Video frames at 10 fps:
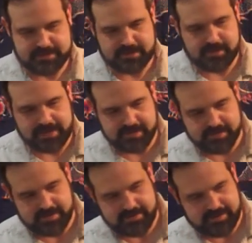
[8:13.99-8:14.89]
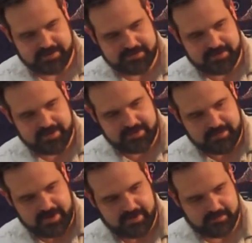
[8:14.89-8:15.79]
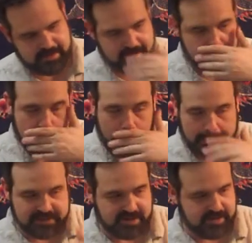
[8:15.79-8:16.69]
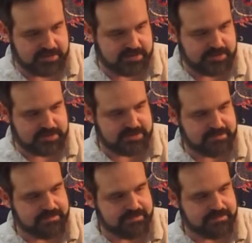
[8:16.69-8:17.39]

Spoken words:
quite good when I treated the barrel with cherry juice.